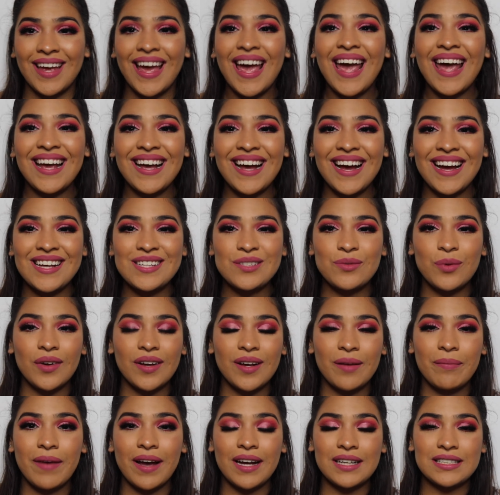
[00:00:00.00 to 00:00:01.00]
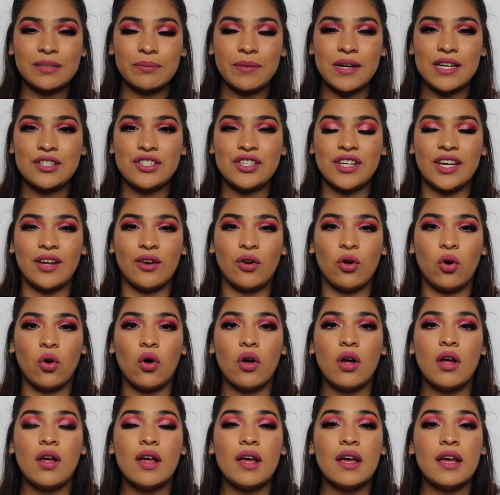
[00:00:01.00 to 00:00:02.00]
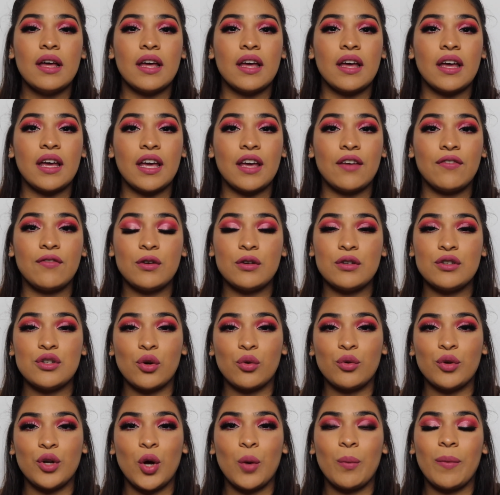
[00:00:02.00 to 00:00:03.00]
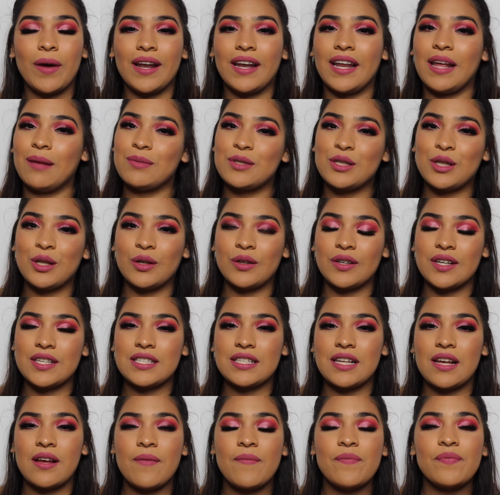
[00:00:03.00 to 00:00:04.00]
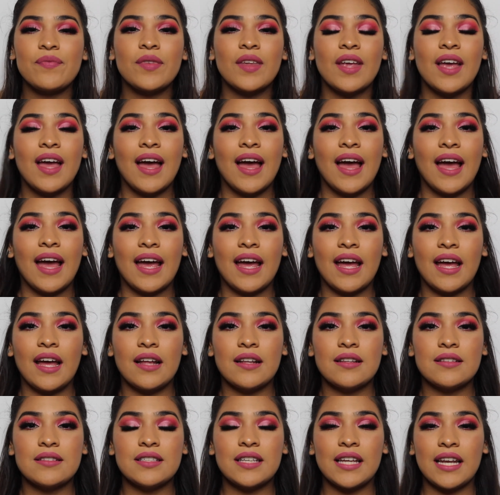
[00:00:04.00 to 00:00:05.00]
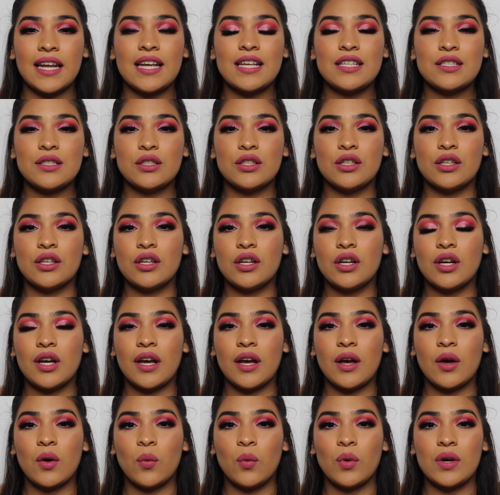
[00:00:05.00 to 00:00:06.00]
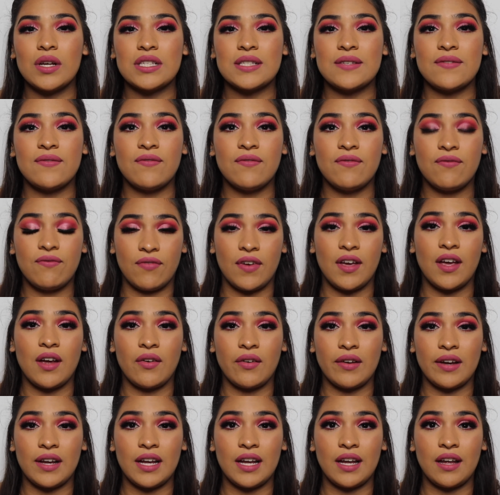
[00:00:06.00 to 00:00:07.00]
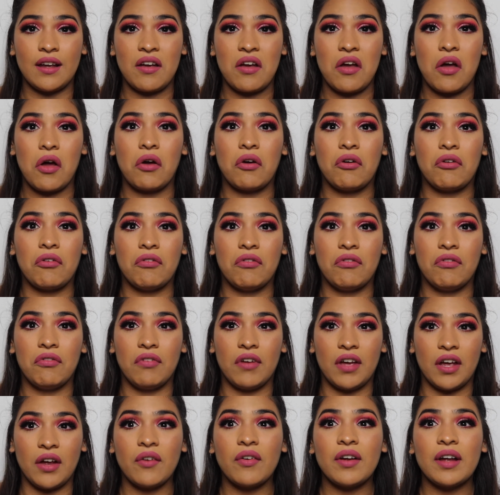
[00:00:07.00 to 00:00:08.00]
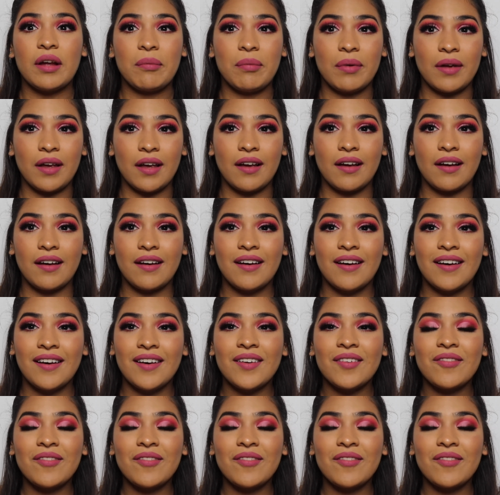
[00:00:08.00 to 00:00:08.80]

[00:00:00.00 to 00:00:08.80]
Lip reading: Hey guys, welcome back to my channel. If you don't know, my name's Clarissa, and today's look was very pink.